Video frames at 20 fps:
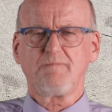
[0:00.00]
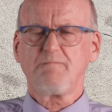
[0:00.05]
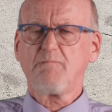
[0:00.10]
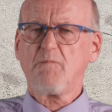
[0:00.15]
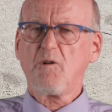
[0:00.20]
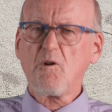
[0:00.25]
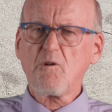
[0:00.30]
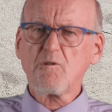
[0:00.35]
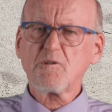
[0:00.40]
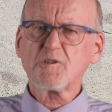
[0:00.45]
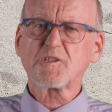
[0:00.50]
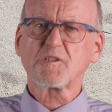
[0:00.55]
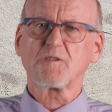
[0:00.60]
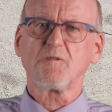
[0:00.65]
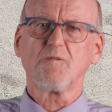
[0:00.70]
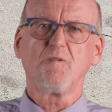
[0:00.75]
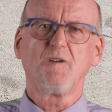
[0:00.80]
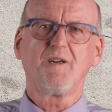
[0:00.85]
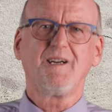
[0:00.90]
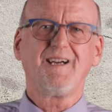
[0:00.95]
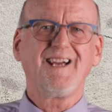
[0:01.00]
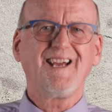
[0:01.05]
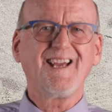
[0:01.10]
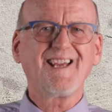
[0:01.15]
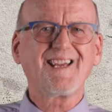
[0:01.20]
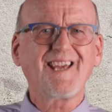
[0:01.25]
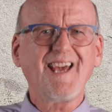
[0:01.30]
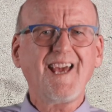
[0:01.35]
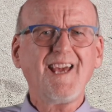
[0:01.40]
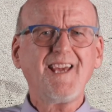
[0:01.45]
Also,
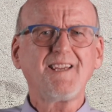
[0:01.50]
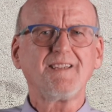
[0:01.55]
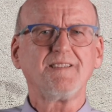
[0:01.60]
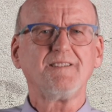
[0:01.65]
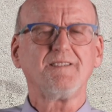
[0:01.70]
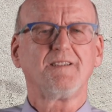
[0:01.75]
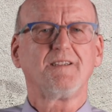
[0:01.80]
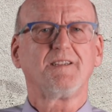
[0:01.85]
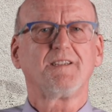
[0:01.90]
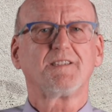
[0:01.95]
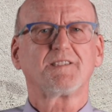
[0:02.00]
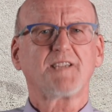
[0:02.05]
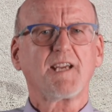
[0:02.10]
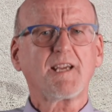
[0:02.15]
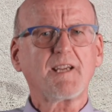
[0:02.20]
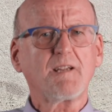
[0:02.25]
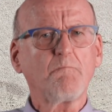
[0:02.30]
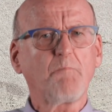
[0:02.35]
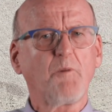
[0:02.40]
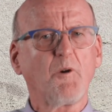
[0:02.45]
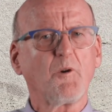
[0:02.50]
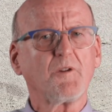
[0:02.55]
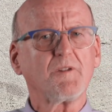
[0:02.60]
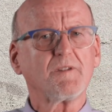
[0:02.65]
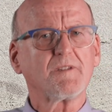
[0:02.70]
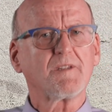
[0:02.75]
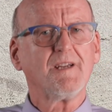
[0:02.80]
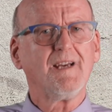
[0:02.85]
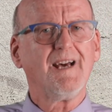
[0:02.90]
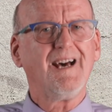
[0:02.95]
again, second
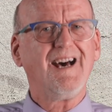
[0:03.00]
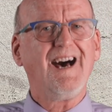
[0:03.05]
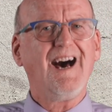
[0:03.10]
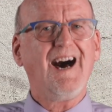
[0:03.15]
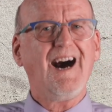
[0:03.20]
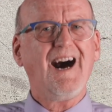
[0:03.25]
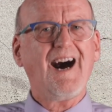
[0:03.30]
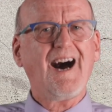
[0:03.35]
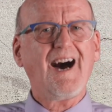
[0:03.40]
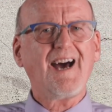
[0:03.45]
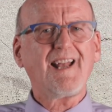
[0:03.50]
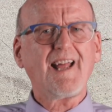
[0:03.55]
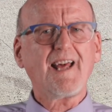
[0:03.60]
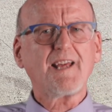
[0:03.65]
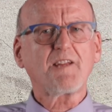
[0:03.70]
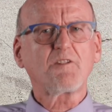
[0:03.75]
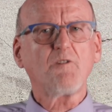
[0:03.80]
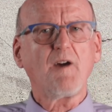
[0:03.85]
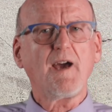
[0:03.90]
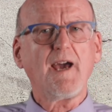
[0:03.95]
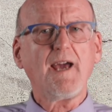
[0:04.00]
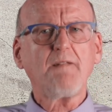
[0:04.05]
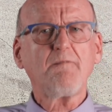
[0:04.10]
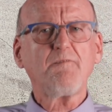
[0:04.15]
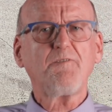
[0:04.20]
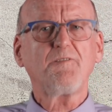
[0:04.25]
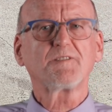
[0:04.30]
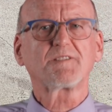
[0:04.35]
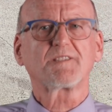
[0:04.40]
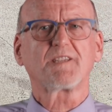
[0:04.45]
point, I like to
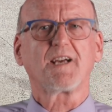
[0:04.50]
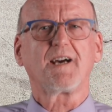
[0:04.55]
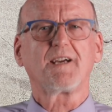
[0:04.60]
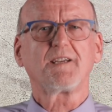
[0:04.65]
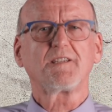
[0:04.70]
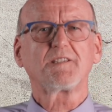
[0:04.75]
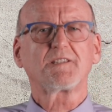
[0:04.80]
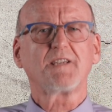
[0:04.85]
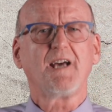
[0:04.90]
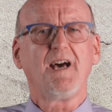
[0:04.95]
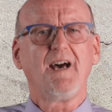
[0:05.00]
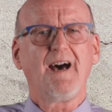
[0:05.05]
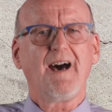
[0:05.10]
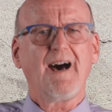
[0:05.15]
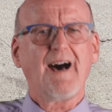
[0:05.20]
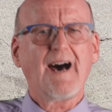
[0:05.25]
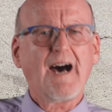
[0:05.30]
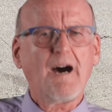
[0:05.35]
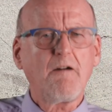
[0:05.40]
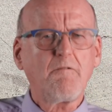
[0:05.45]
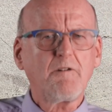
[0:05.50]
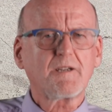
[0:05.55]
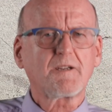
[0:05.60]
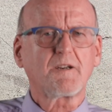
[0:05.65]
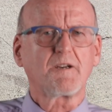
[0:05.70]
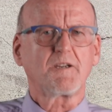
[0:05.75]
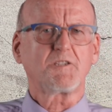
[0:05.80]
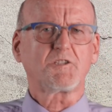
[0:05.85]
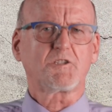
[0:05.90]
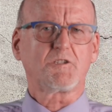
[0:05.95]
emphasize our
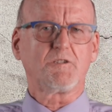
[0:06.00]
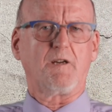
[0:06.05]
Christian